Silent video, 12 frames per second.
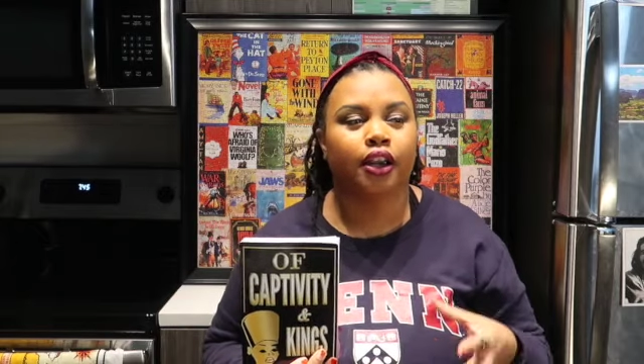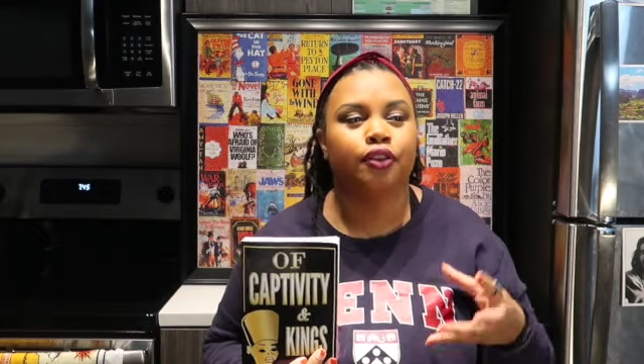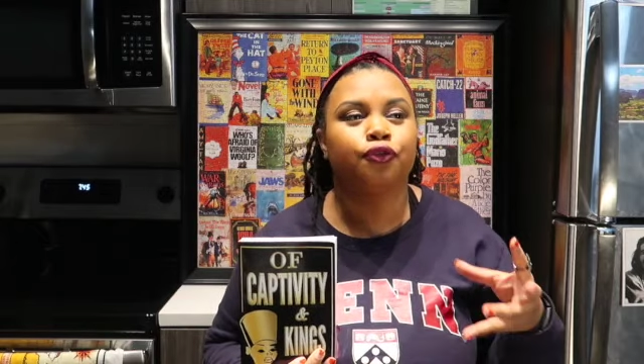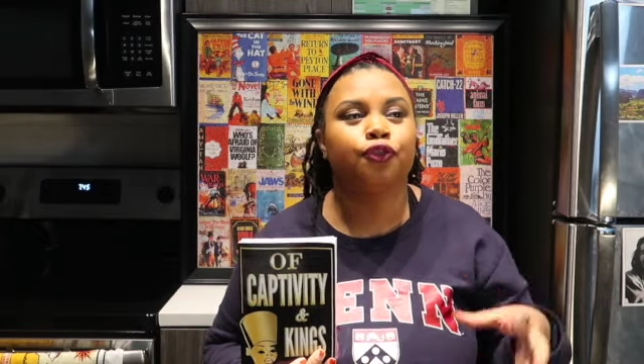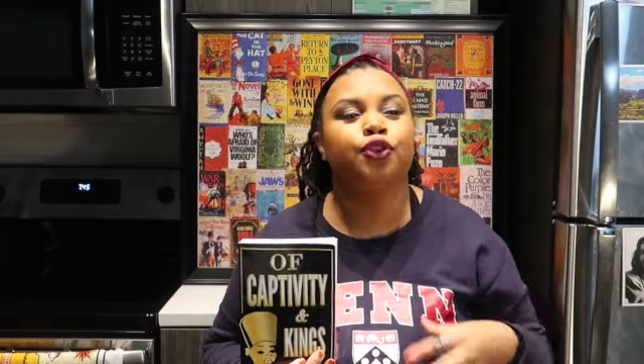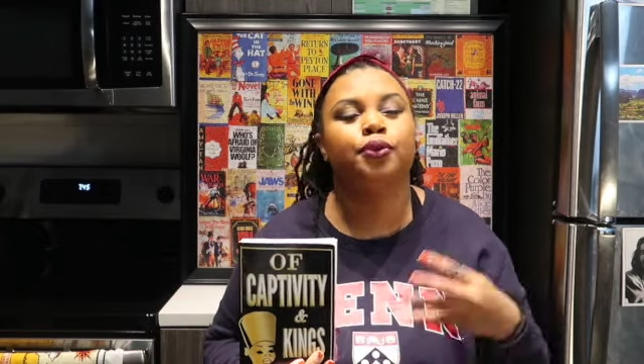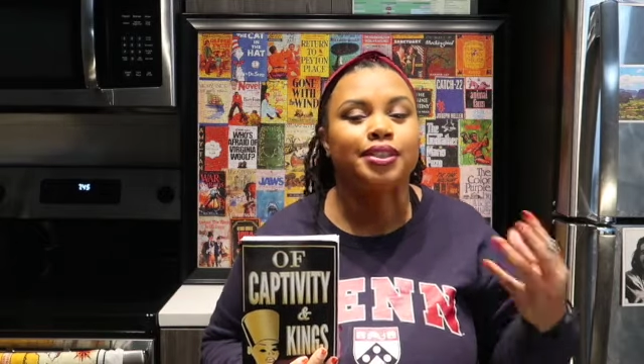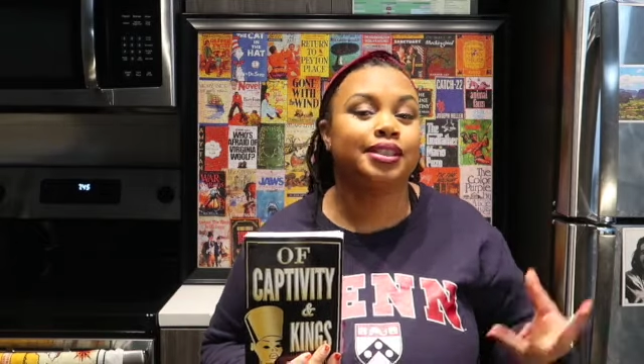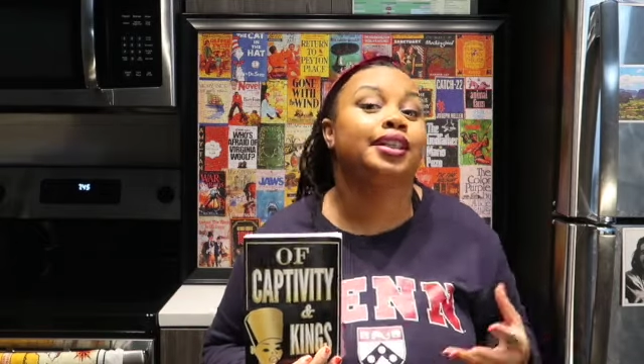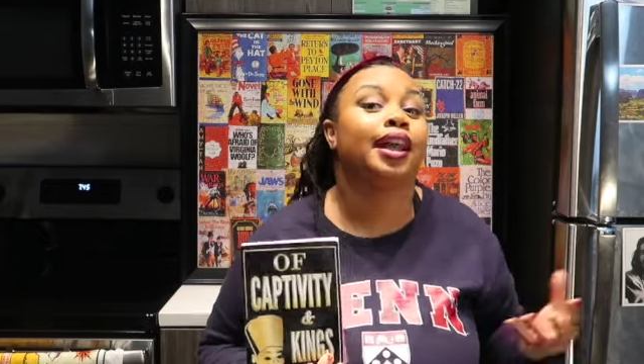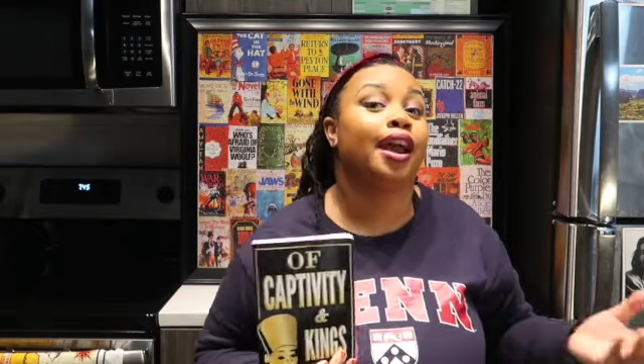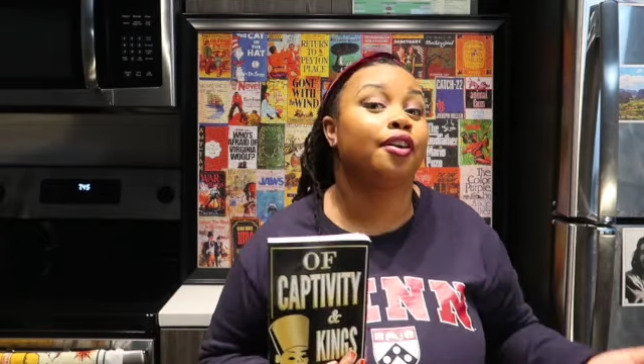
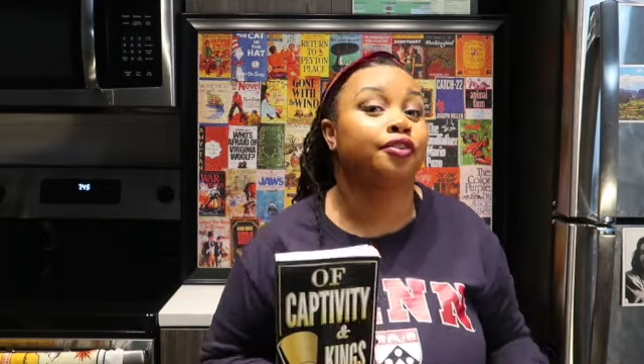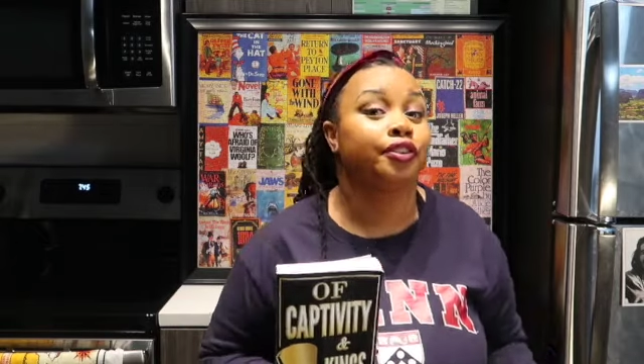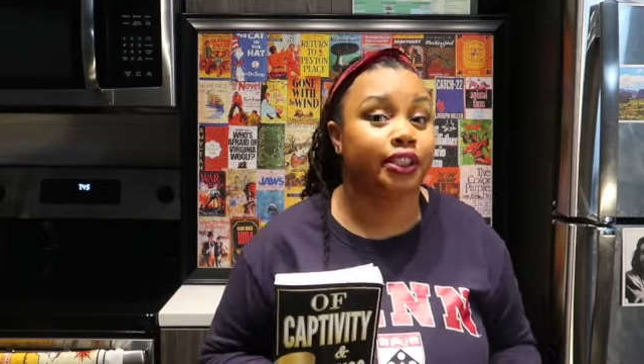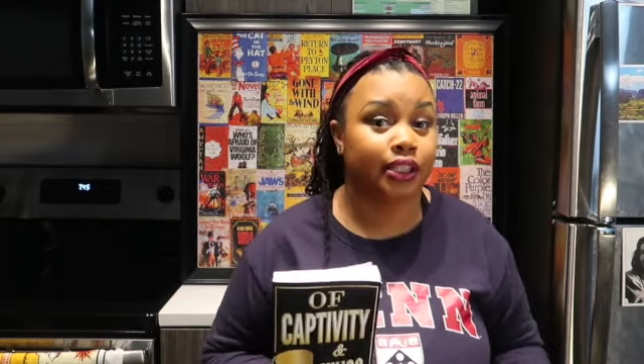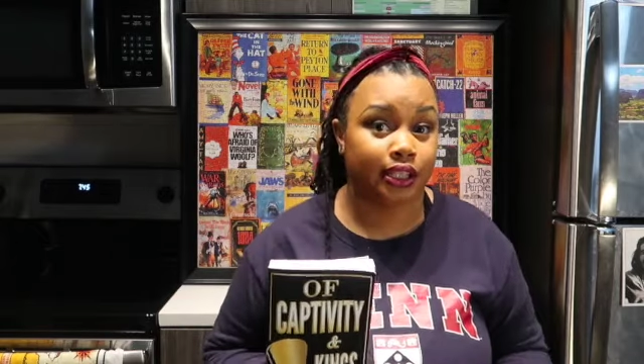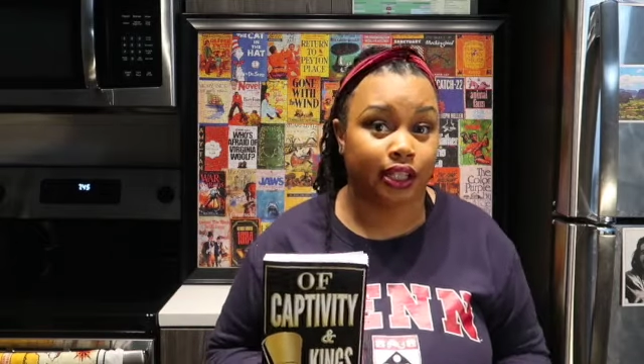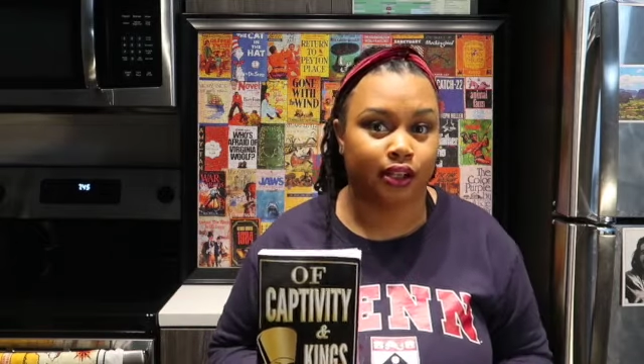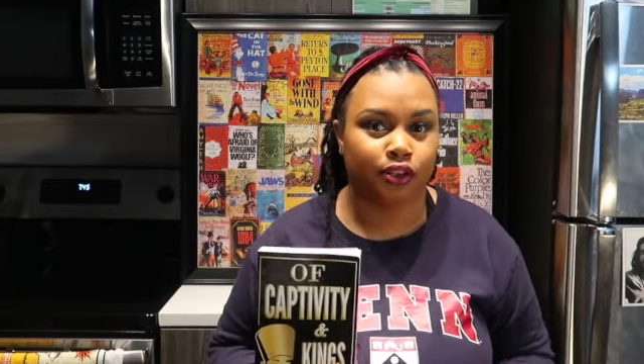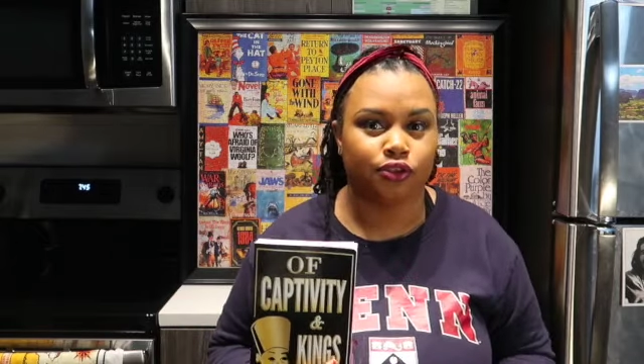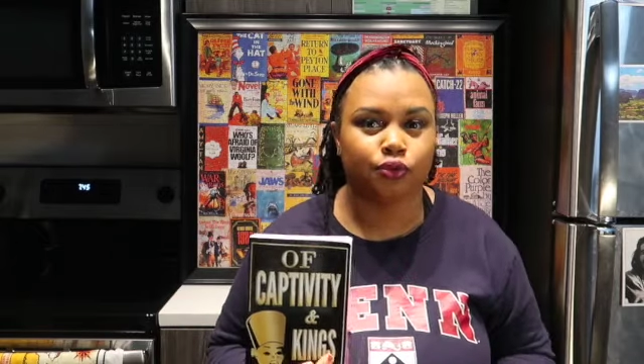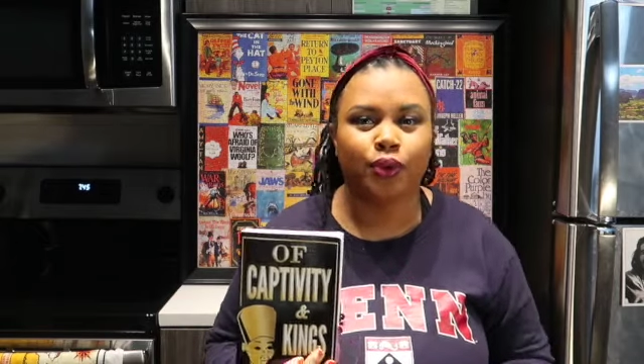influencing everything else.